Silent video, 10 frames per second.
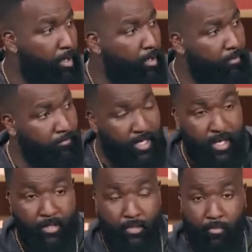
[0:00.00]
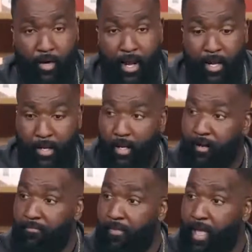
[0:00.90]
Vanessa Bryant and her
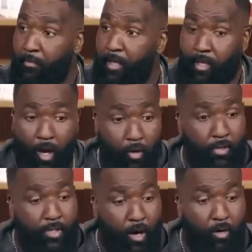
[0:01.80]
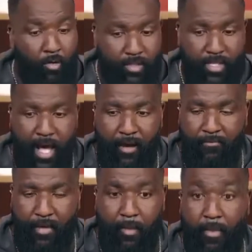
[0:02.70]
family, Kobe's whole entire
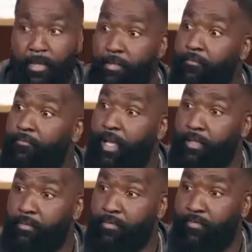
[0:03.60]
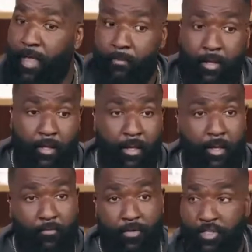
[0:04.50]
family, the victim's family,
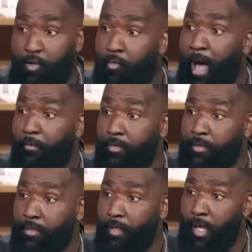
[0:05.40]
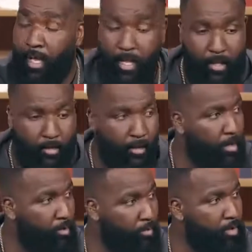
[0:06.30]
for 2 hours. Yeah. And
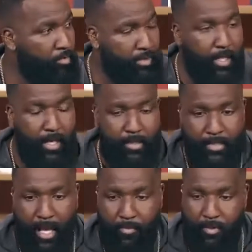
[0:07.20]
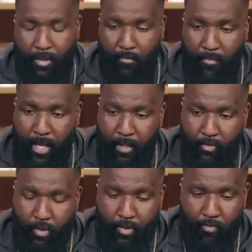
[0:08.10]
when you see that type of stuff, man, you
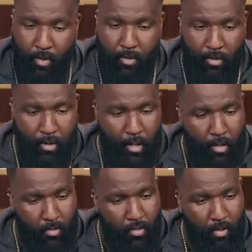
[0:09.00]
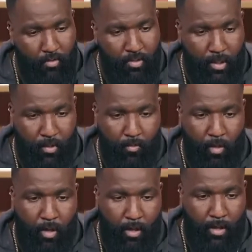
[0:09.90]
just want to, you know, you see the
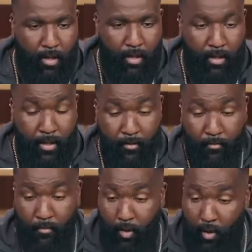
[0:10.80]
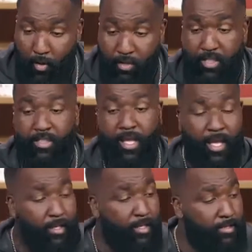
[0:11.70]
world healing. And, you know, just to
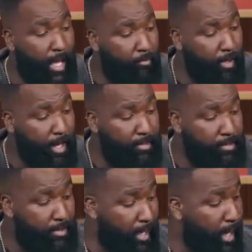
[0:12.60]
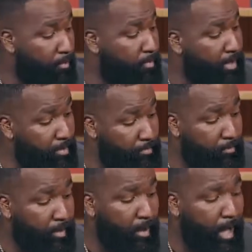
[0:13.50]
end this, I would like to say, hey, P,
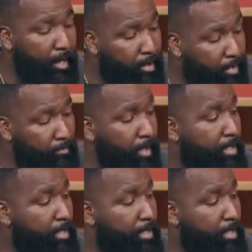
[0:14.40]
I love you as a